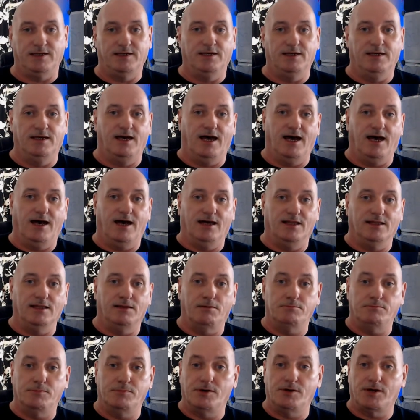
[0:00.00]
uh, lemon
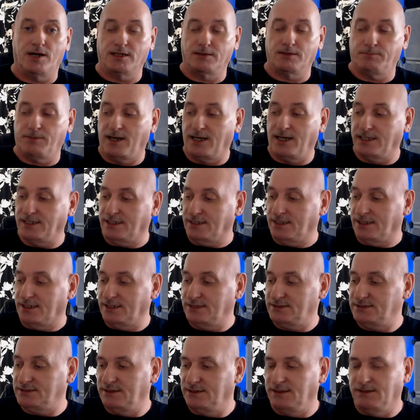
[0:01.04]
meringue pie in this
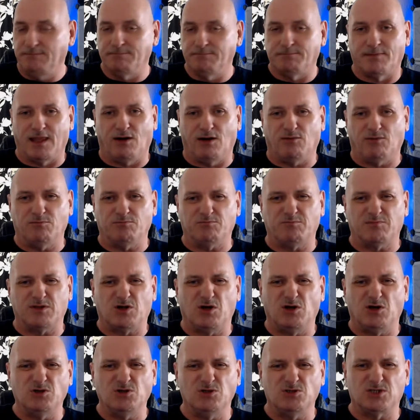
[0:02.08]
now
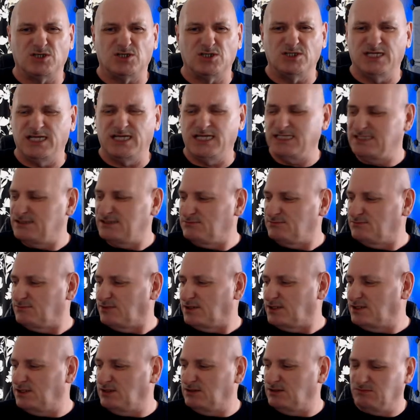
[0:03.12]
coils on this when
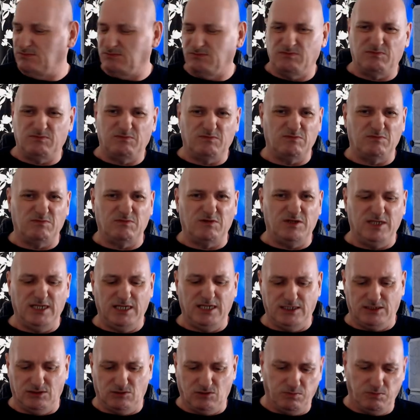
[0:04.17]
you you need a
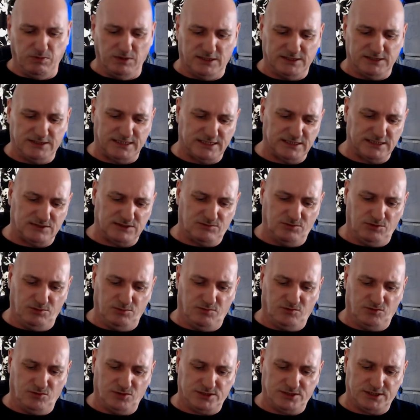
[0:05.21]
couple of tanks through before you
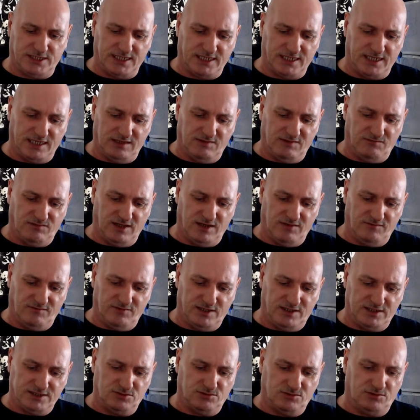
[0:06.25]
start getting the flavour that's
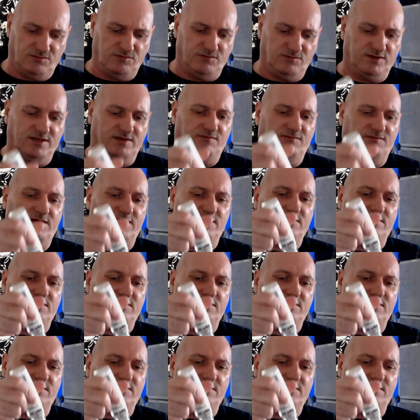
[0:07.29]
the only thing I find with